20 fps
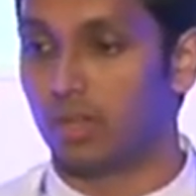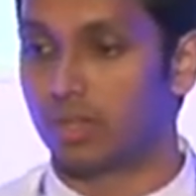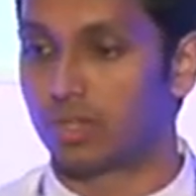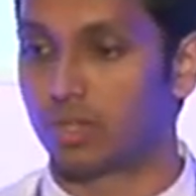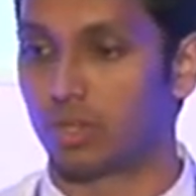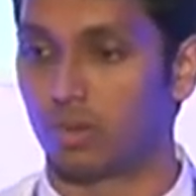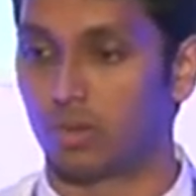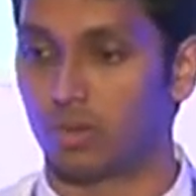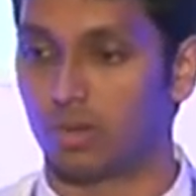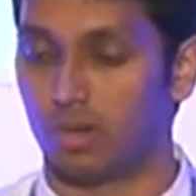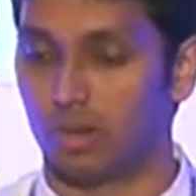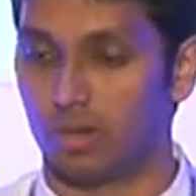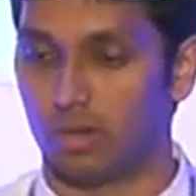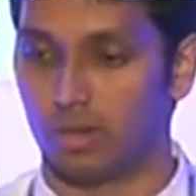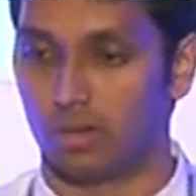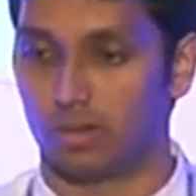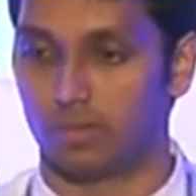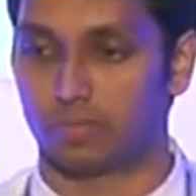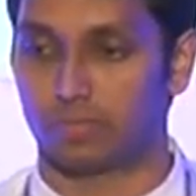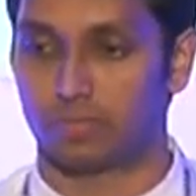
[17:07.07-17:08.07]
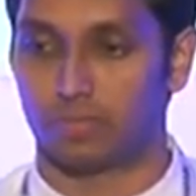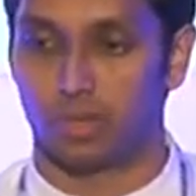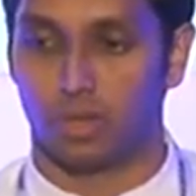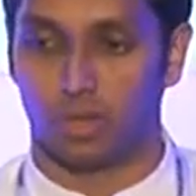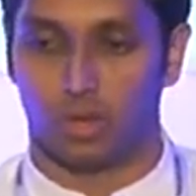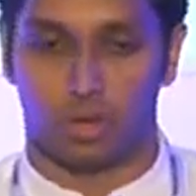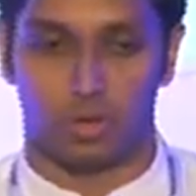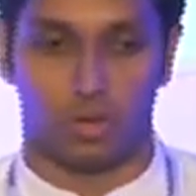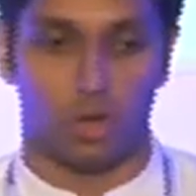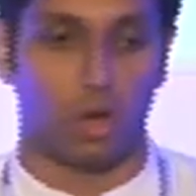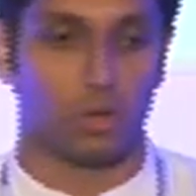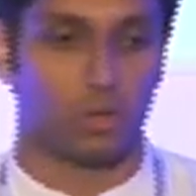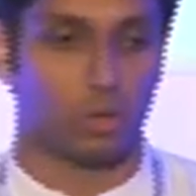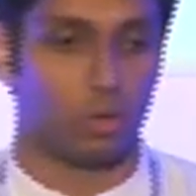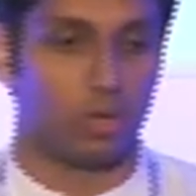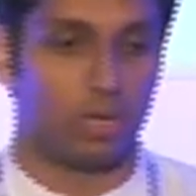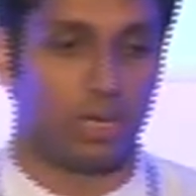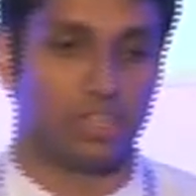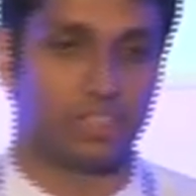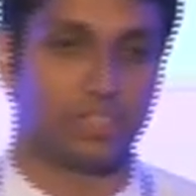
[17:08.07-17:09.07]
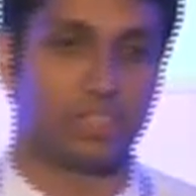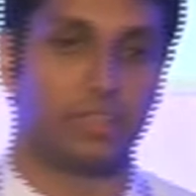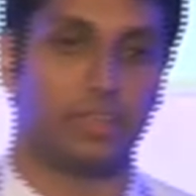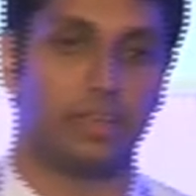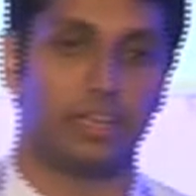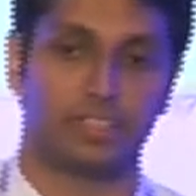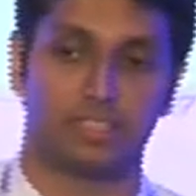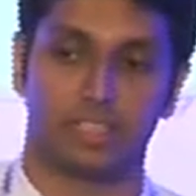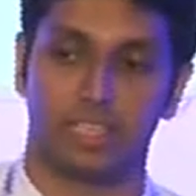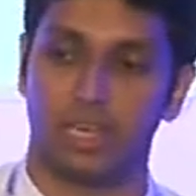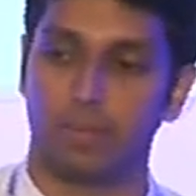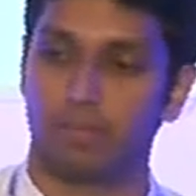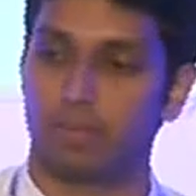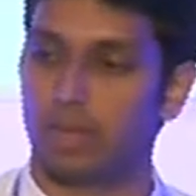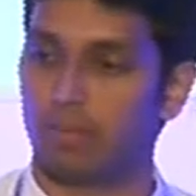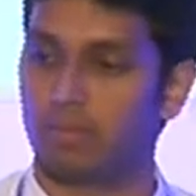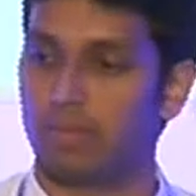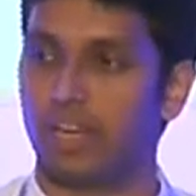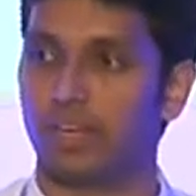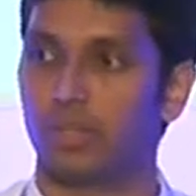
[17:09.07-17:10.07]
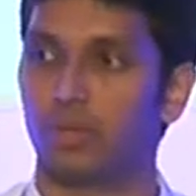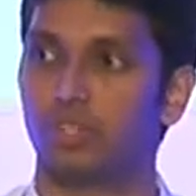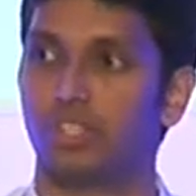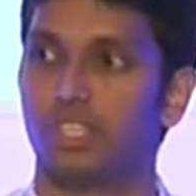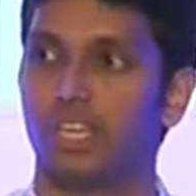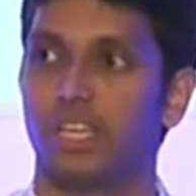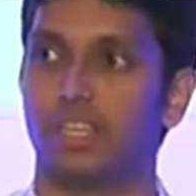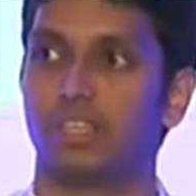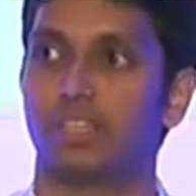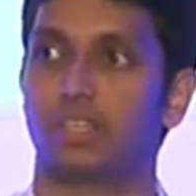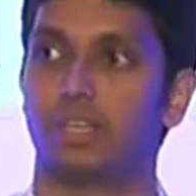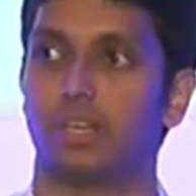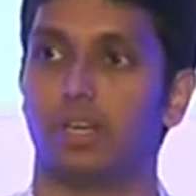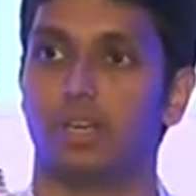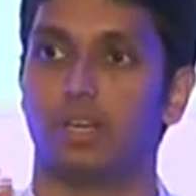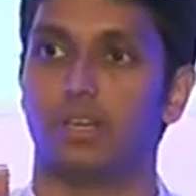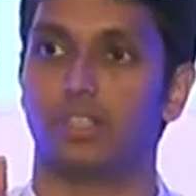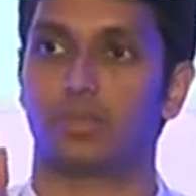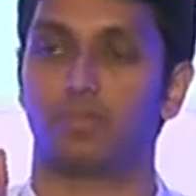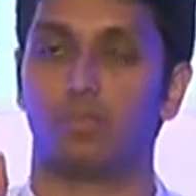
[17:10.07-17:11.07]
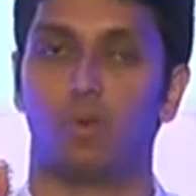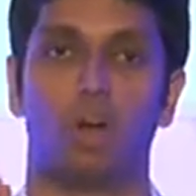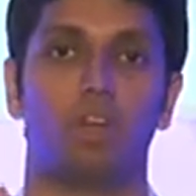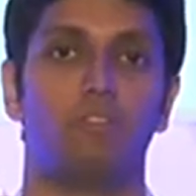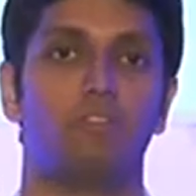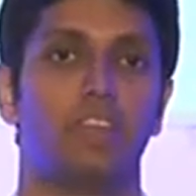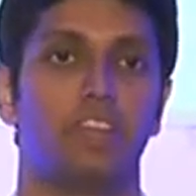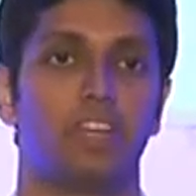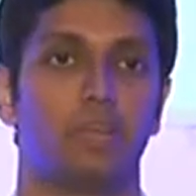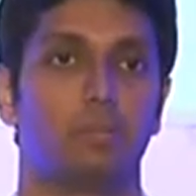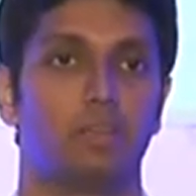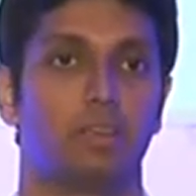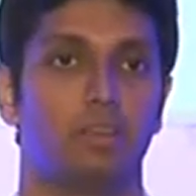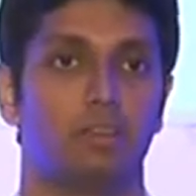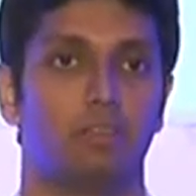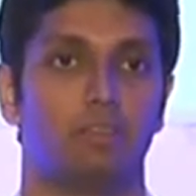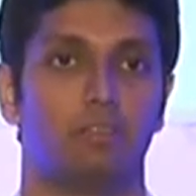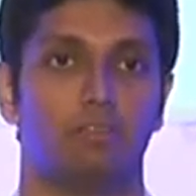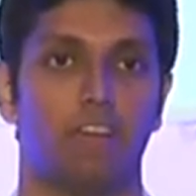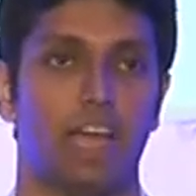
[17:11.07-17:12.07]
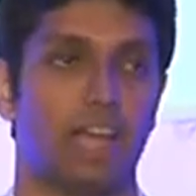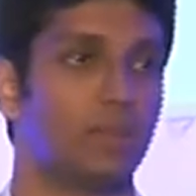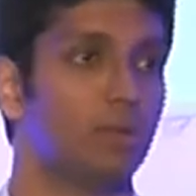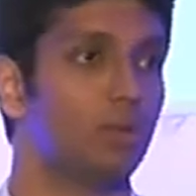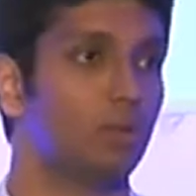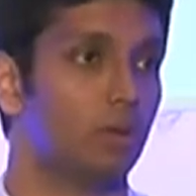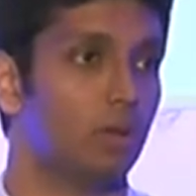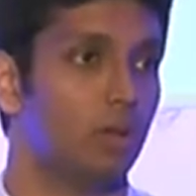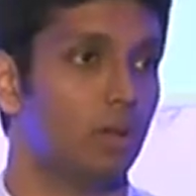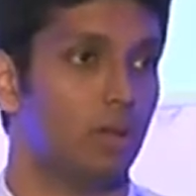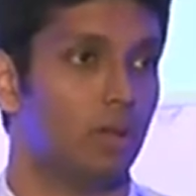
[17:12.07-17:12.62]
So not only does LeanPlum let you change a small variable value,